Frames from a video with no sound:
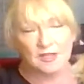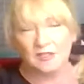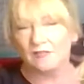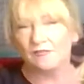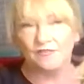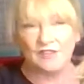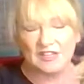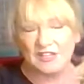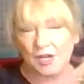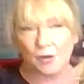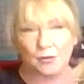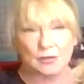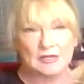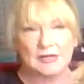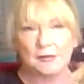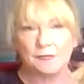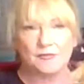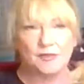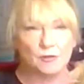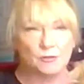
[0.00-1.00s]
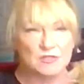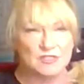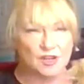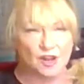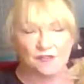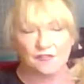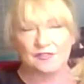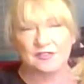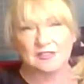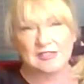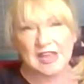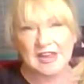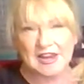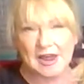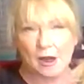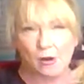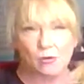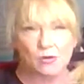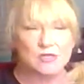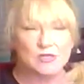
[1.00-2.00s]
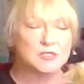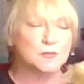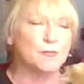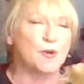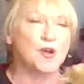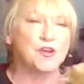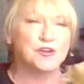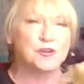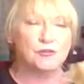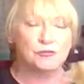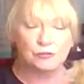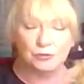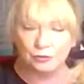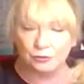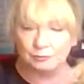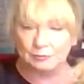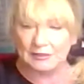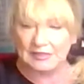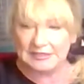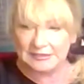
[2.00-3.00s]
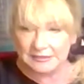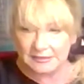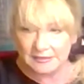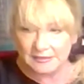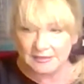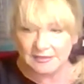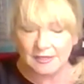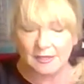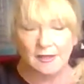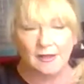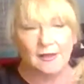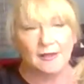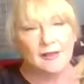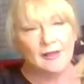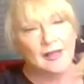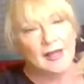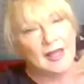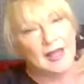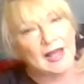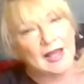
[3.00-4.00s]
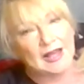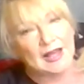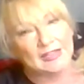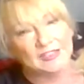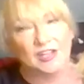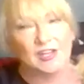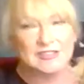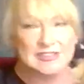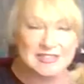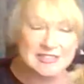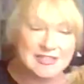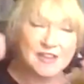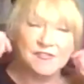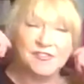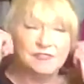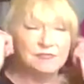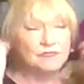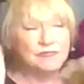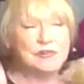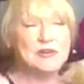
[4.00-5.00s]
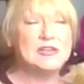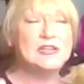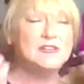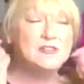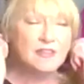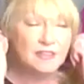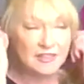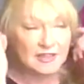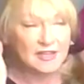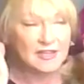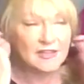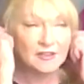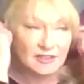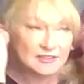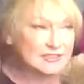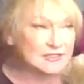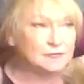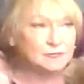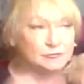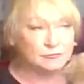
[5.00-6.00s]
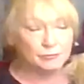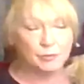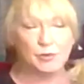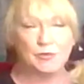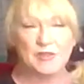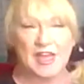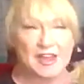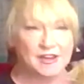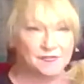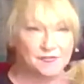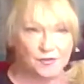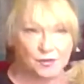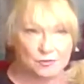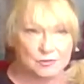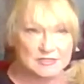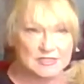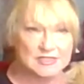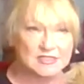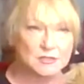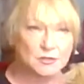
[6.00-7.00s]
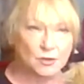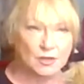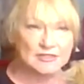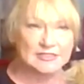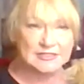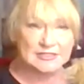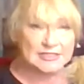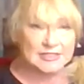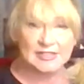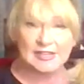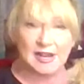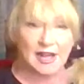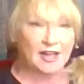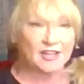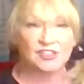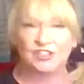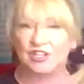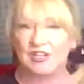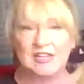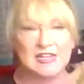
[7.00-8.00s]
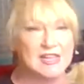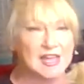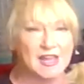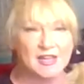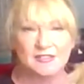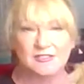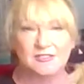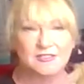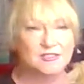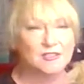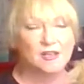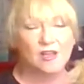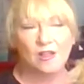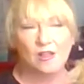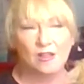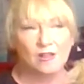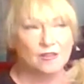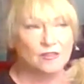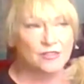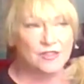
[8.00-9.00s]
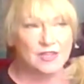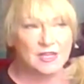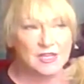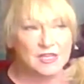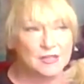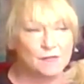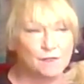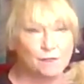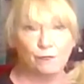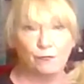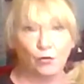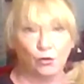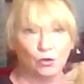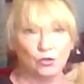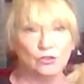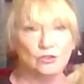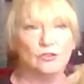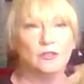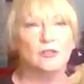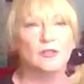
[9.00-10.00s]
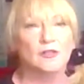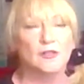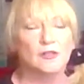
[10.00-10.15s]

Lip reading: video clip that was like 10 hours of binaural beats. And I didn't even read the thing. I didn't put the headphones in, so I didn't actually get the full